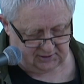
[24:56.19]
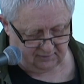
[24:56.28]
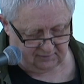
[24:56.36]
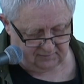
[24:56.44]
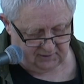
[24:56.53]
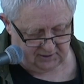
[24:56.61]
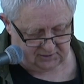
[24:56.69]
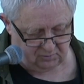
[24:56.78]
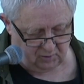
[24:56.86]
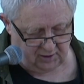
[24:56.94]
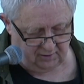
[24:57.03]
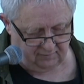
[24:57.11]
of, is
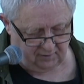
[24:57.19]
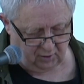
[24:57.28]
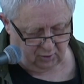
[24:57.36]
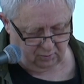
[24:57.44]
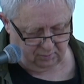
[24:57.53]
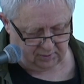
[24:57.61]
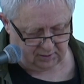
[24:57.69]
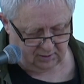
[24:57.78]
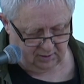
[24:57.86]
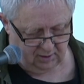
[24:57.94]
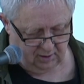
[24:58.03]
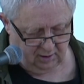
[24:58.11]
one of hope
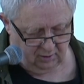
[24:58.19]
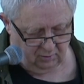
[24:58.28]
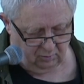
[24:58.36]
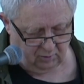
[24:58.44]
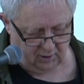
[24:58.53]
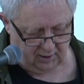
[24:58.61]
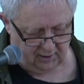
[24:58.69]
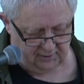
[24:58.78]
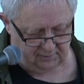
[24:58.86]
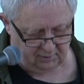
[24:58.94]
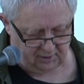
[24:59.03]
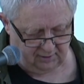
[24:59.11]
and
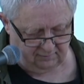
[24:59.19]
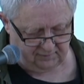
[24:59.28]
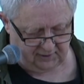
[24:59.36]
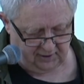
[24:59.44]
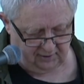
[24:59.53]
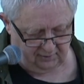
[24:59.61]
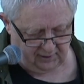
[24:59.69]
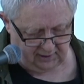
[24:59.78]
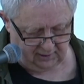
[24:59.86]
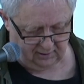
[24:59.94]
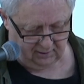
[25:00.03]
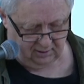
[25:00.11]
one of caring.